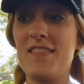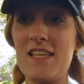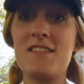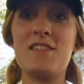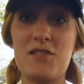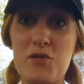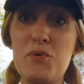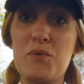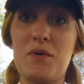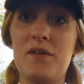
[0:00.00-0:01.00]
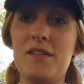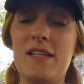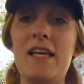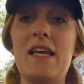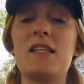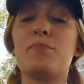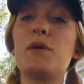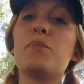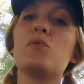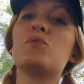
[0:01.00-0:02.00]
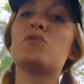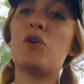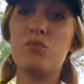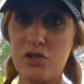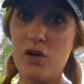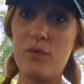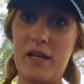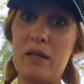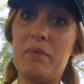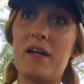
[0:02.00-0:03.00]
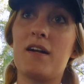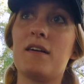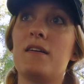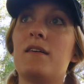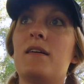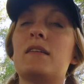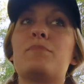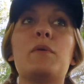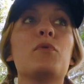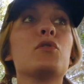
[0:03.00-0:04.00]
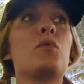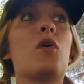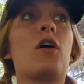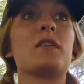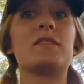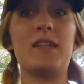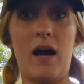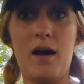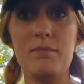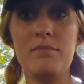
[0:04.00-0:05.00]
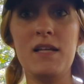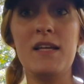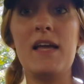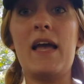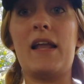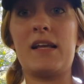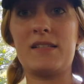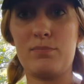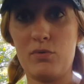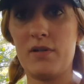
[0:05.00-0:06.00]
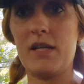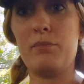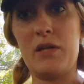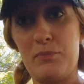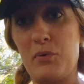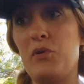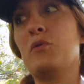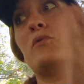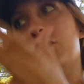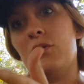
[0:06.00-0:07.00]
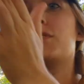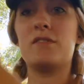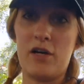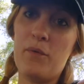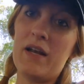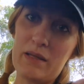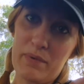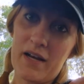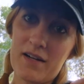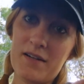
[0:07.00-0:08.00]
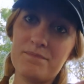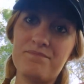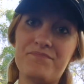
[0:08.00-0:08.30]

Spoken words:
this is cool. It's people who don't know any better. It's people who are dumb and exploiting people who don't know any better.